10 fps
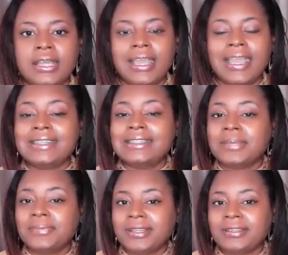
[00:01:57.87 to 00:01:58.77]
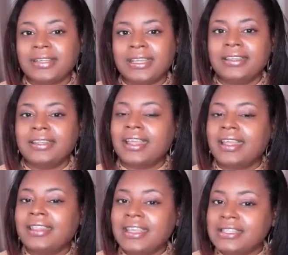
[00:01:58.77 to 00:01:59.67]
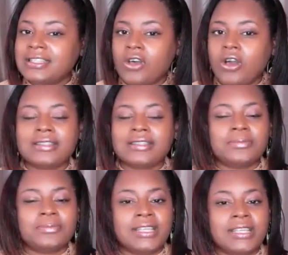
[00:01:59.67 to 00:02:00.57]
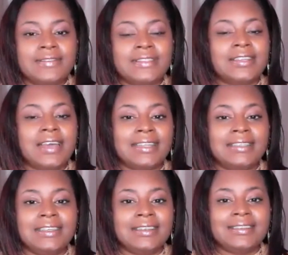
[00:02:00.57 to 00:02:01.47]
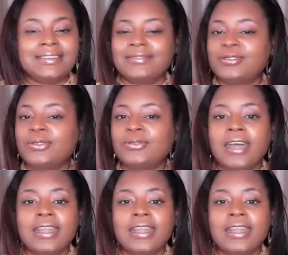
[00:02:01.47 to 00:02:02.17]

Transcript: And typically, these thoughts and beliefs and ideas do not